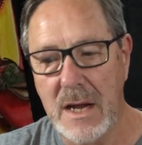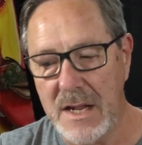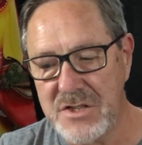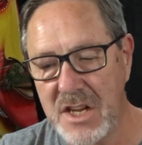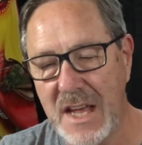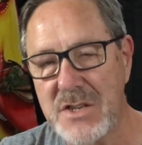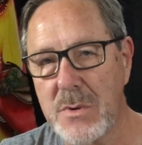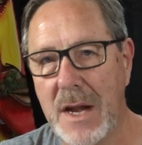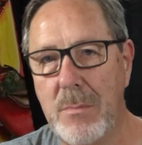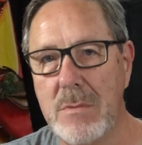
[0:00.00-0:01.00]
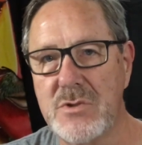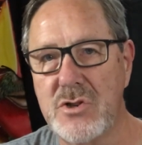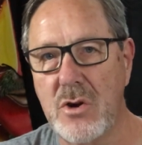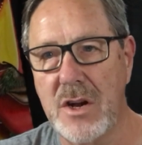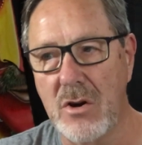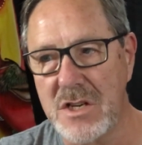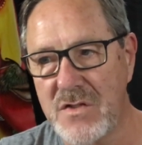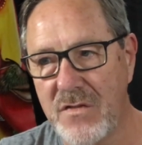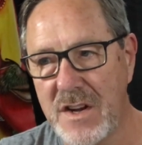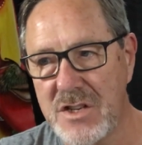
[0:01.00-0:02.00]
And see, that's what Abram's doing here.
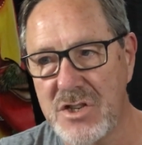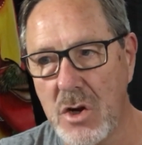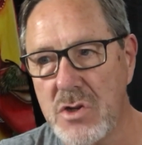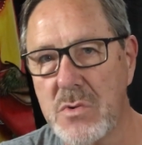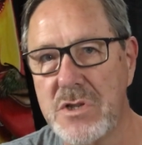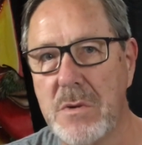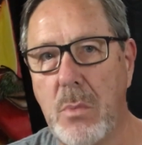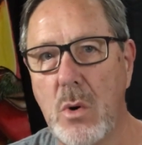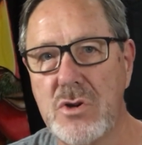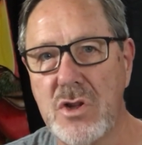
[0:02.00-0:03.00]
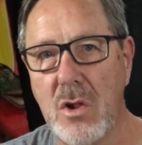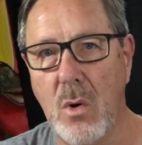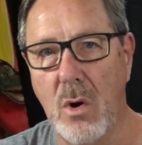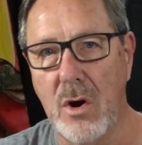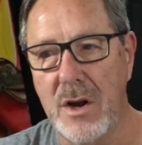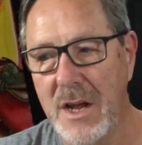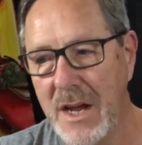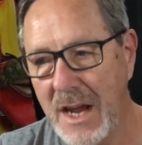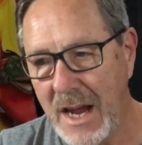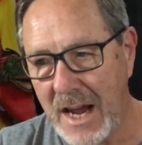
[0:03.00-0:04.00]
He knows what's important to the Lord,
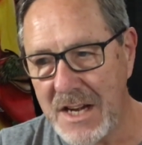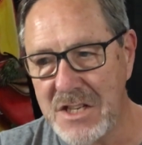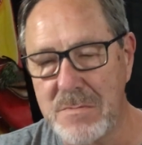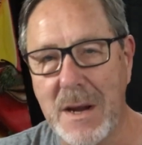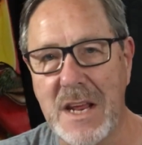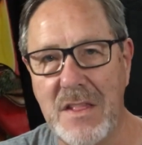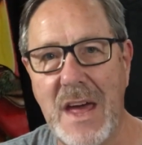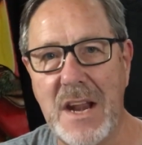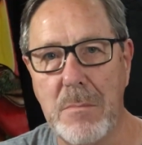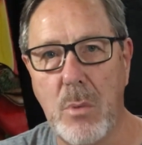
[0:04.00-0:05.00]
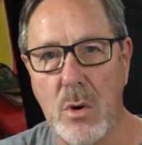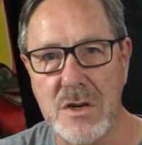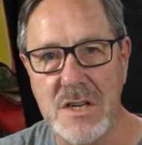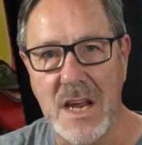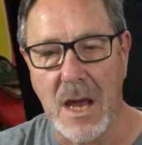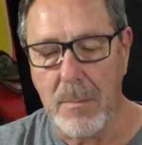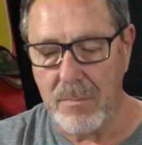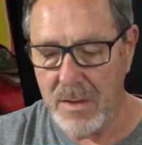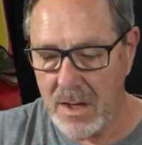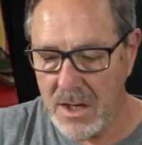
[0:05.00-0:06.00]
and he's making that important to
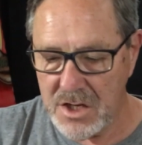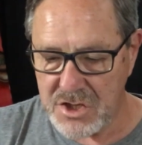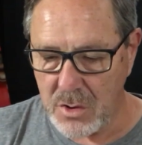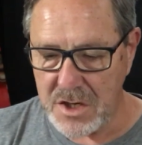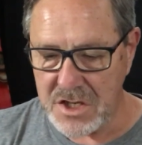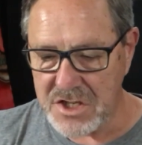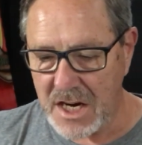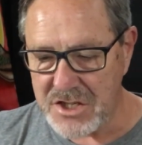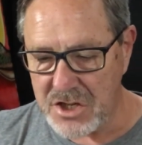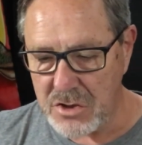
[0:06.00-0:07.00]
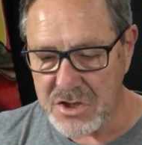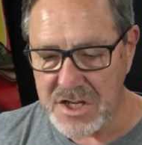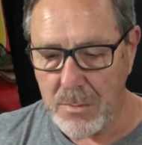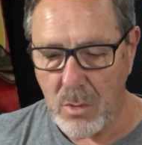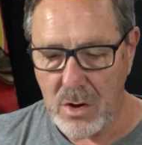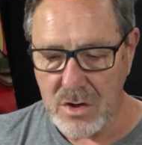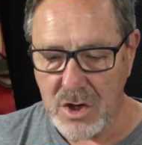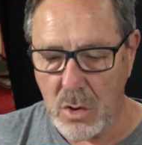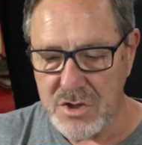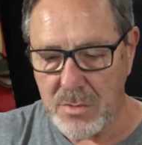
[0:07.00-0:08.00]
him. So he decides to
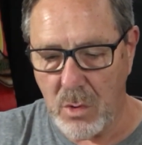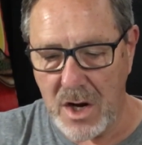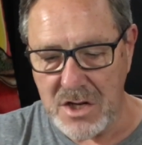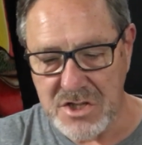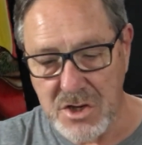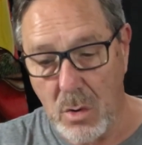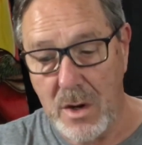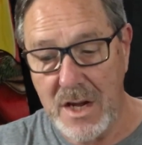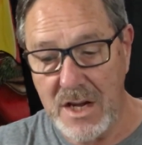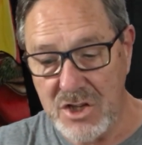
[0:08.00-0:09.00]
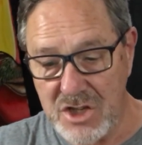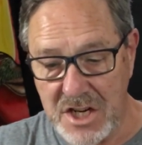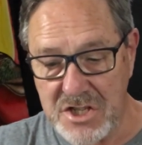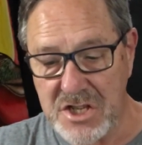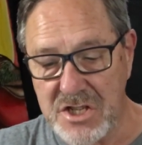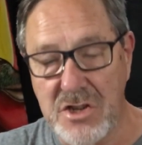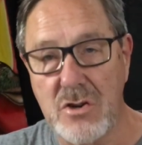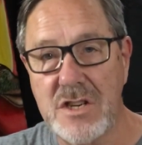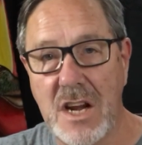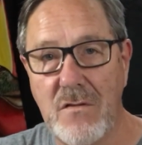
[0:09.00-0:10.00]
go somewhere else. So Genesis
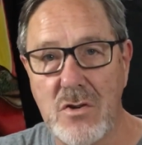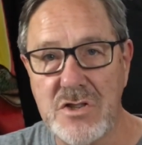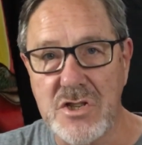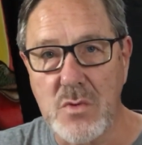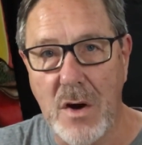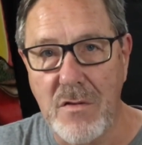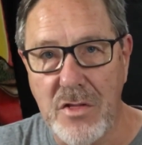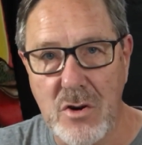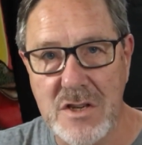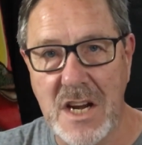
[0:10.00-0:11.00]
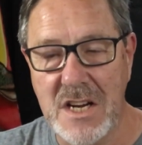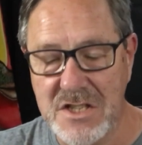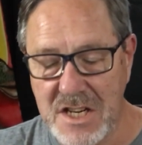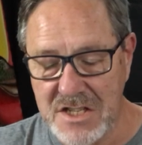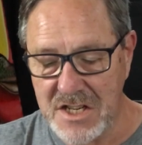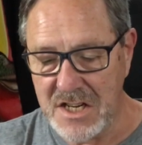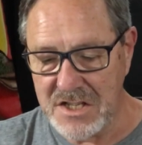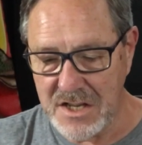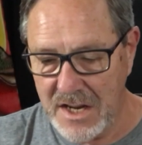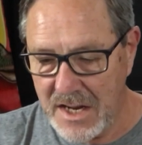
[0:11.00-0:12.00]
13, verses 12 and 13, it says this: